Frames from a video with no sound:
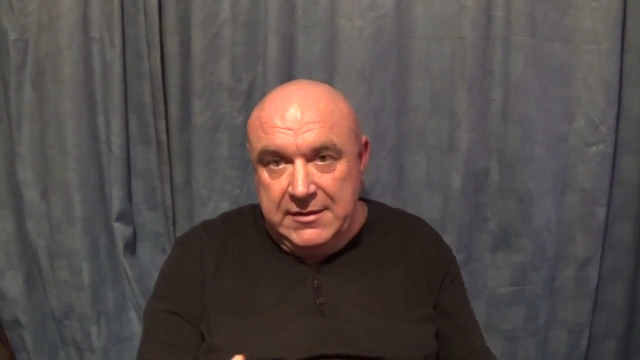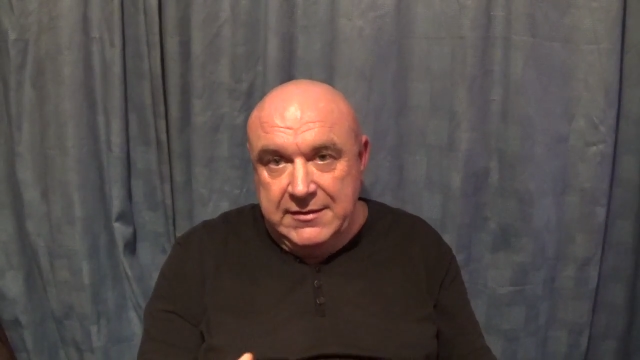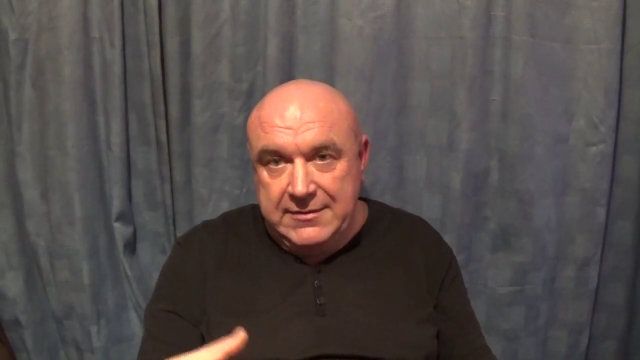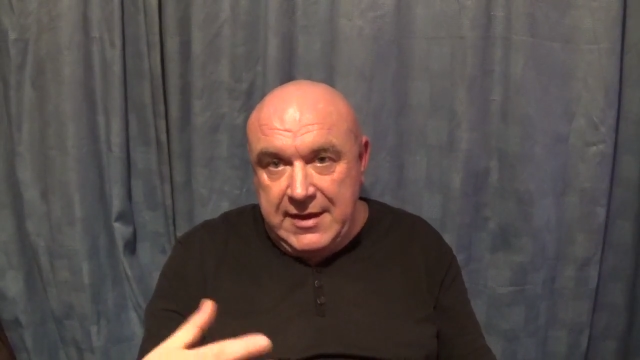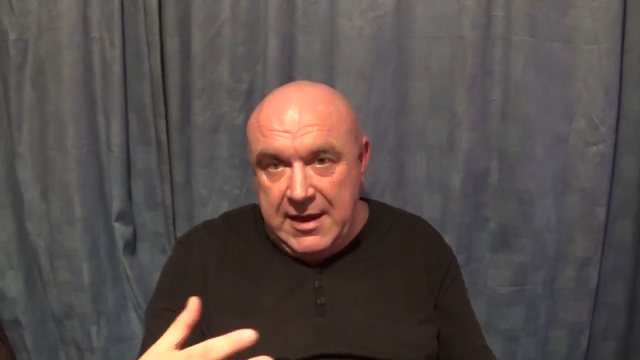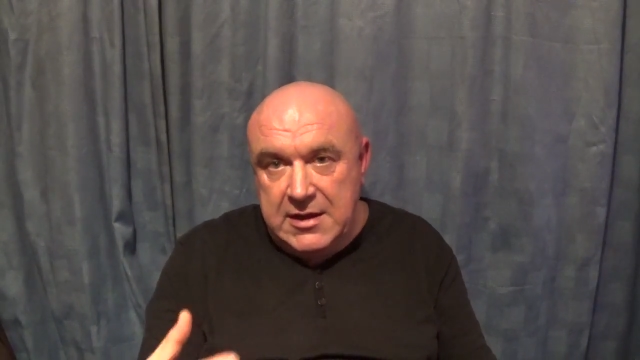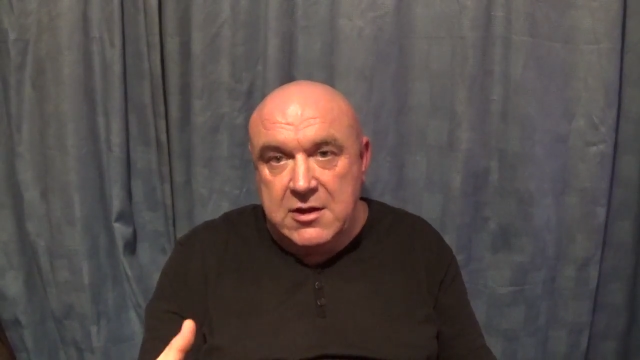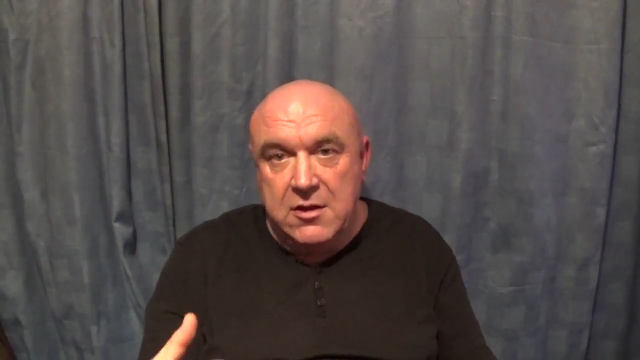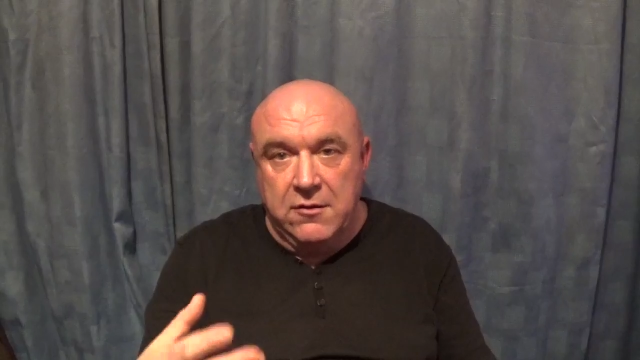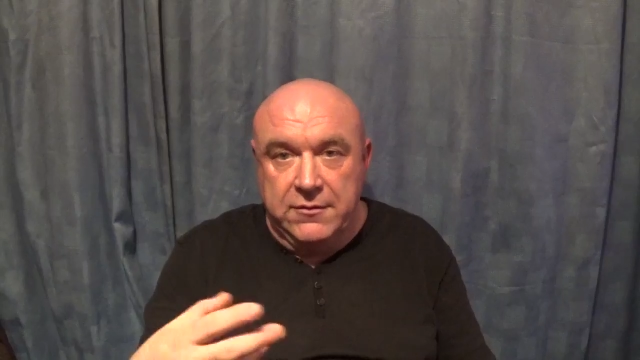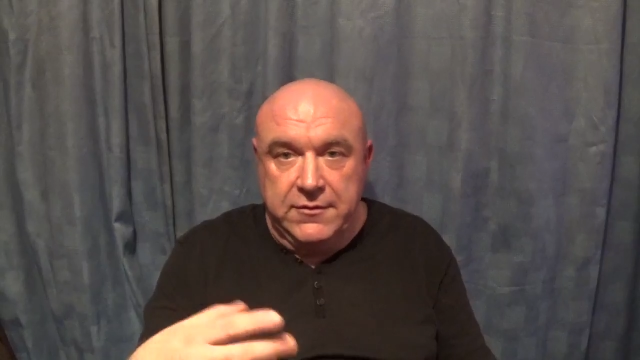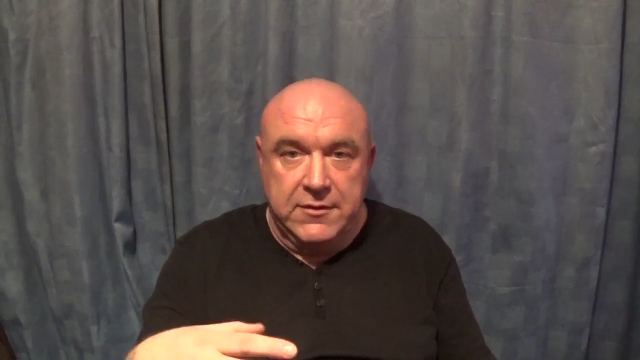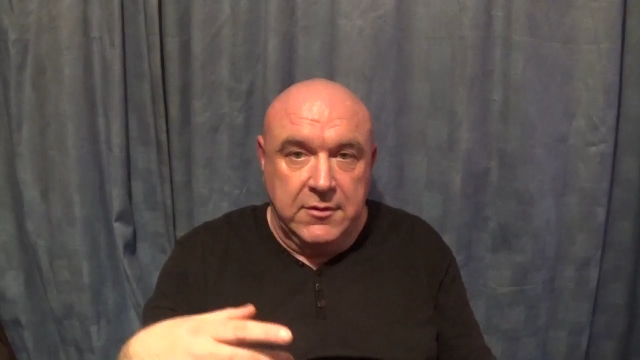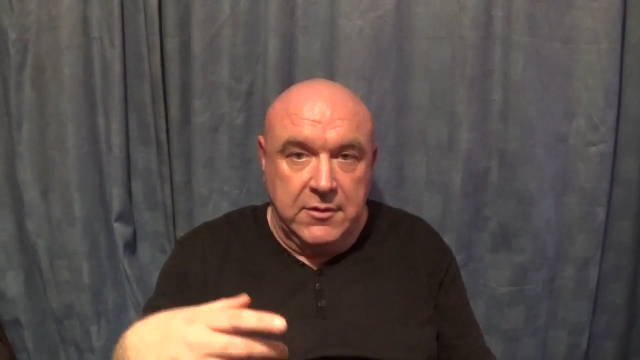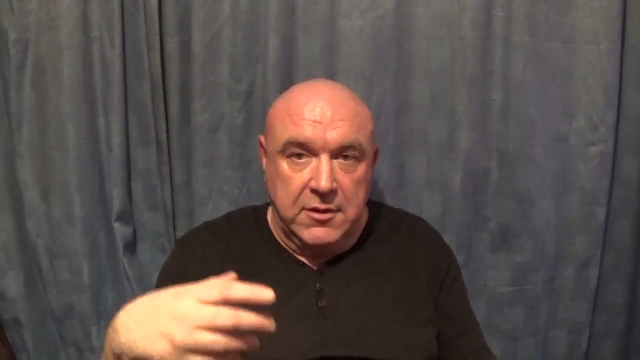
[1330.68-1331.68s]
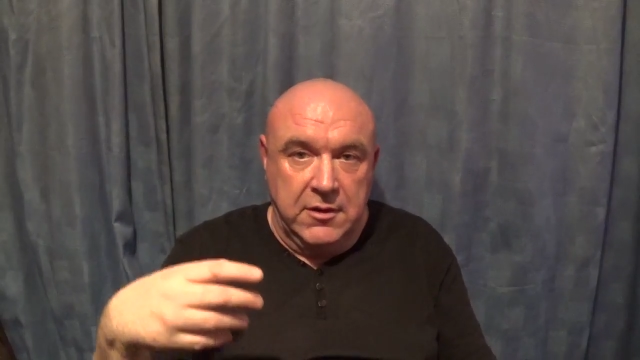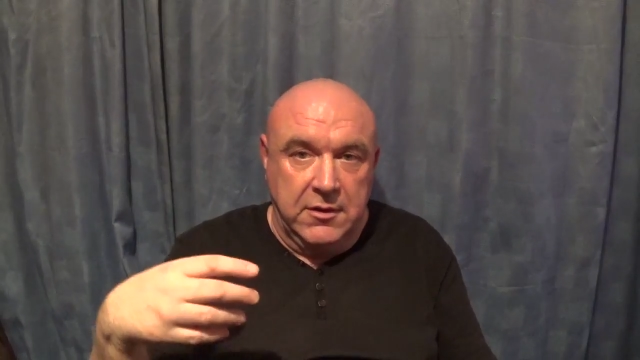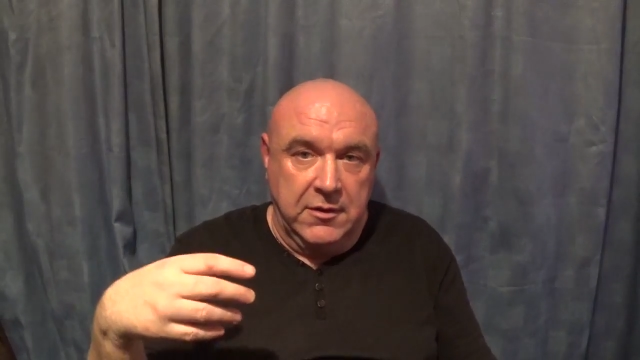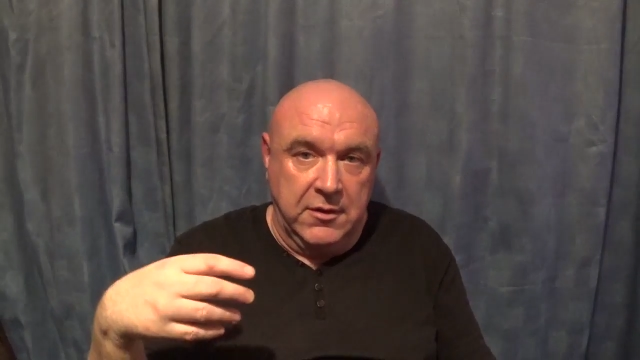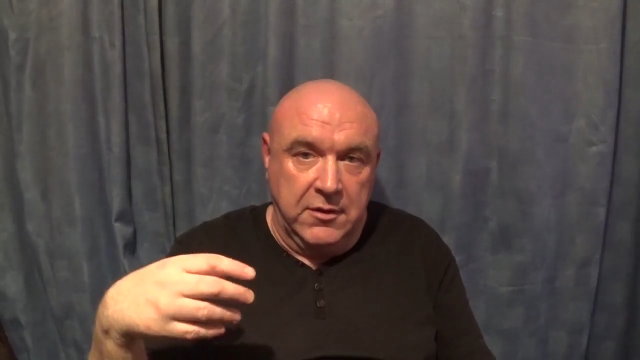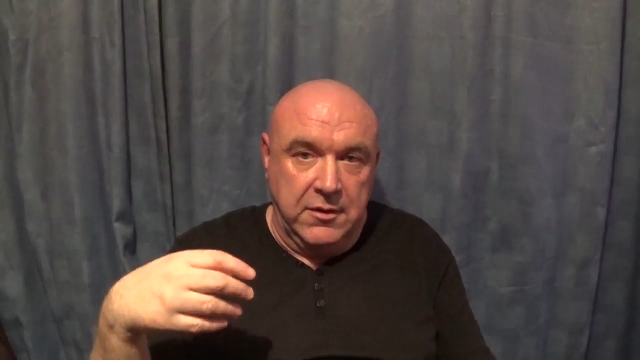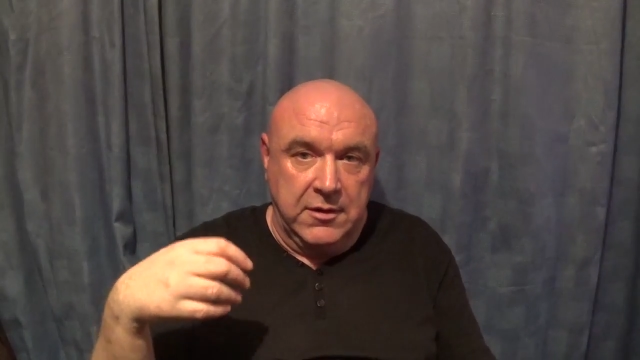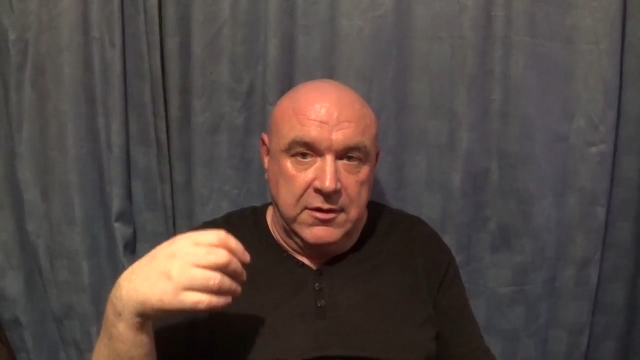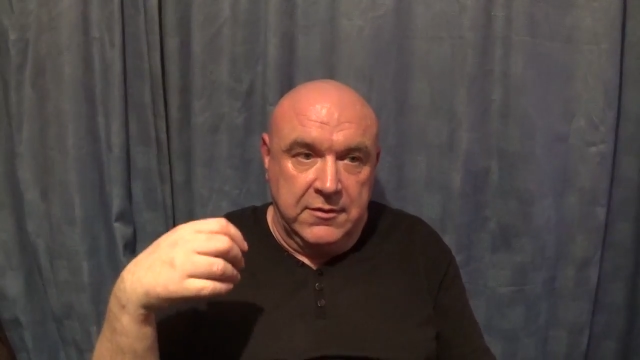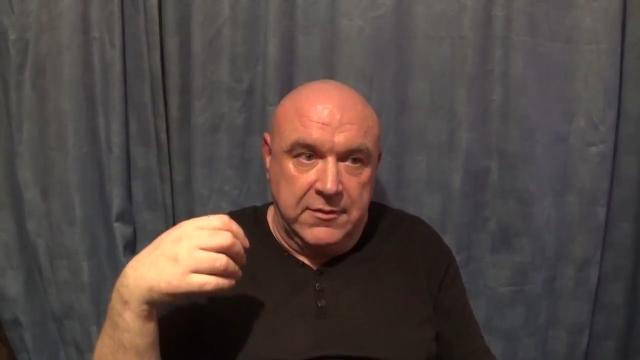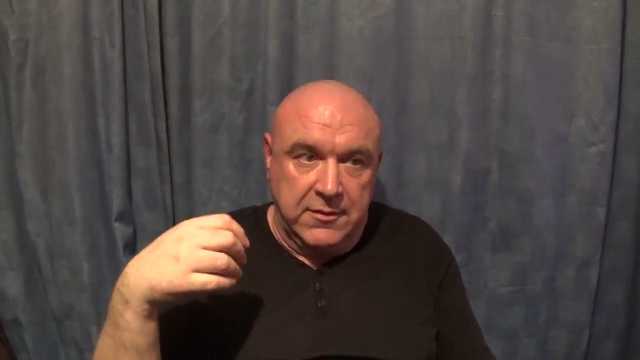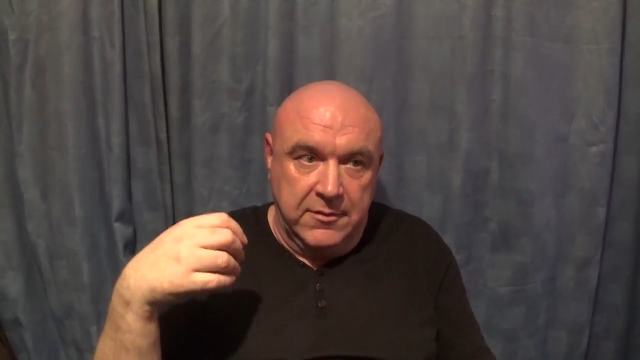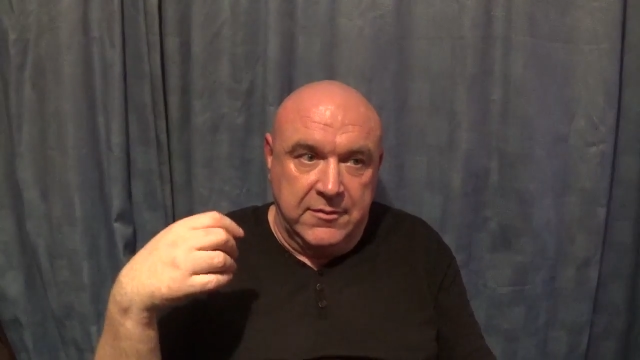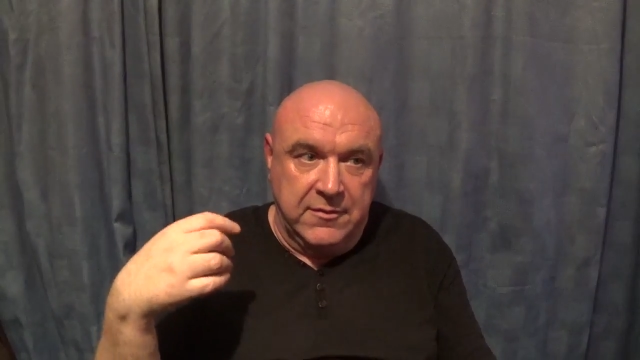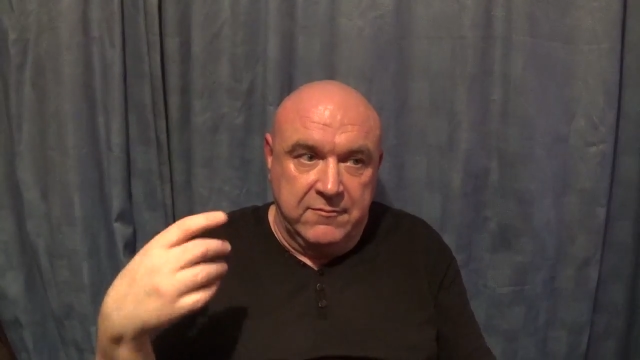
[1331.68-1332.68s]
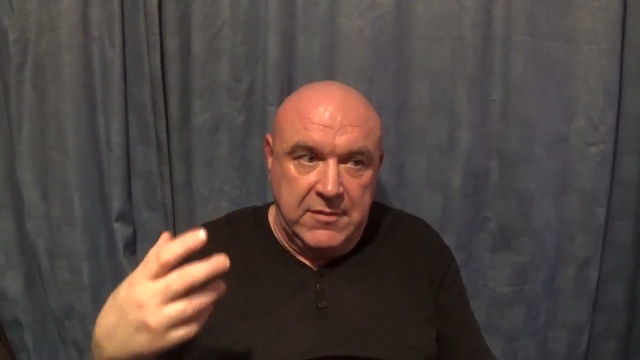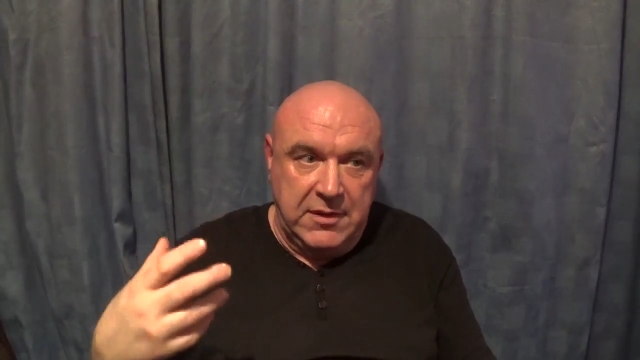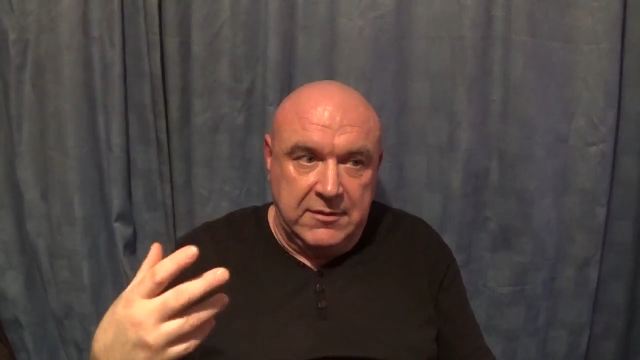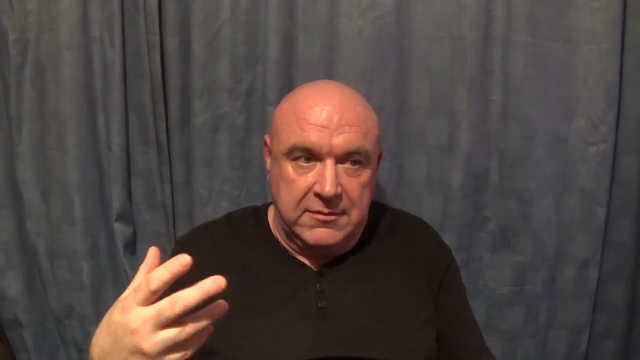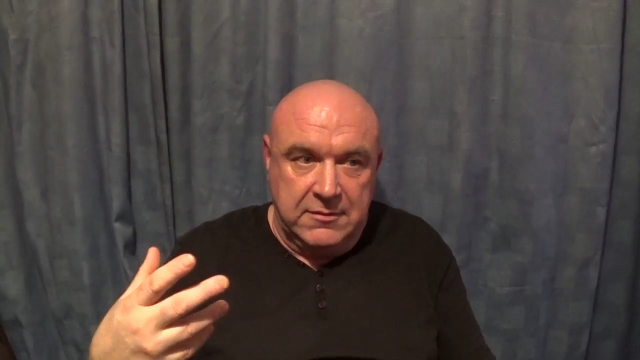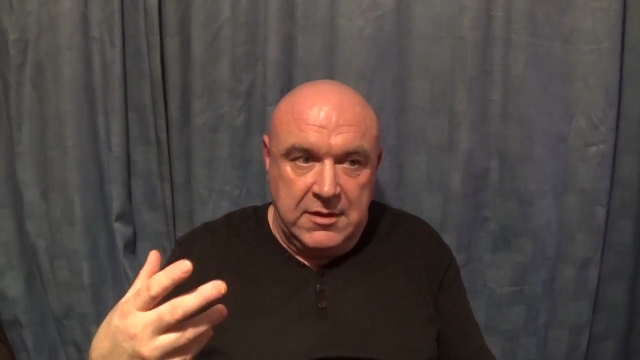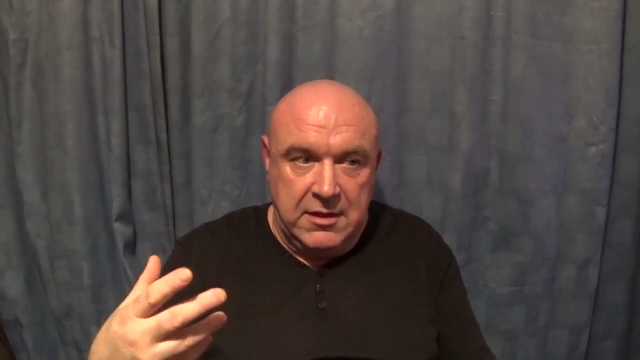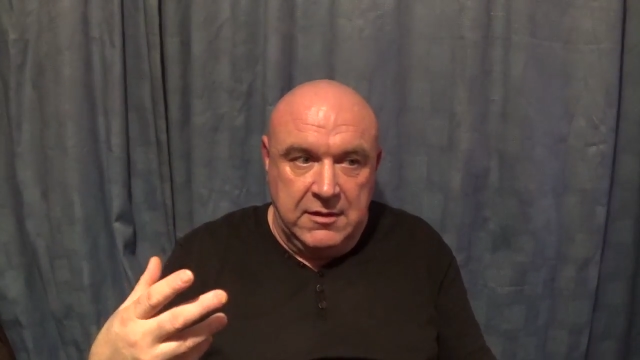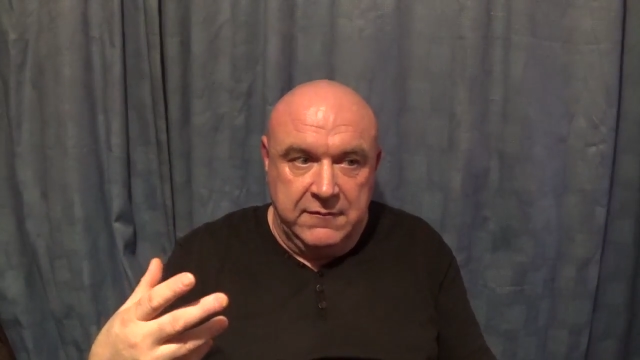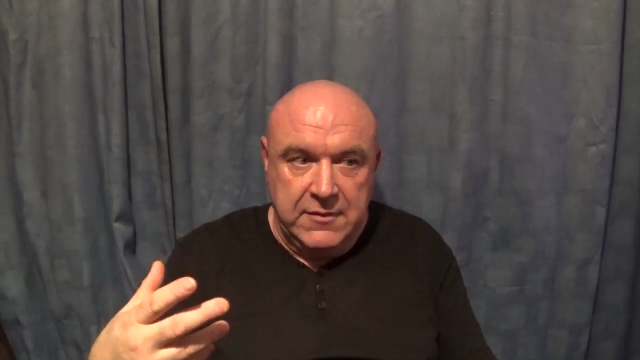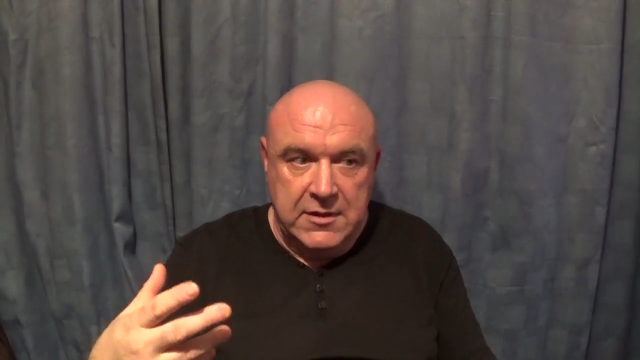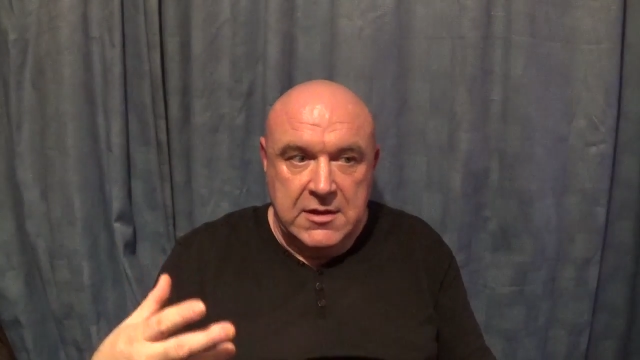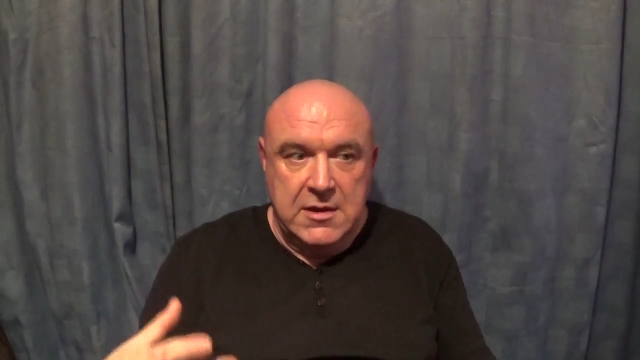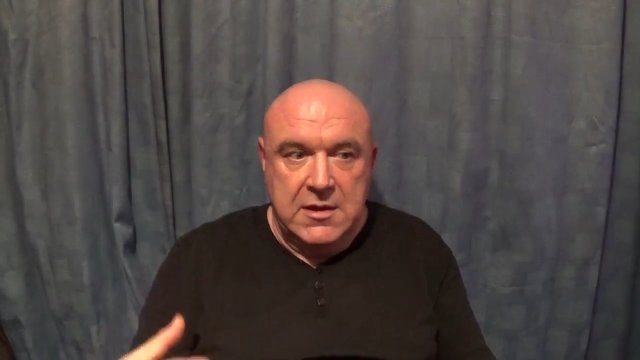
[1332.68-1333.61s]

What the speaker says: take on to in terms of mental health,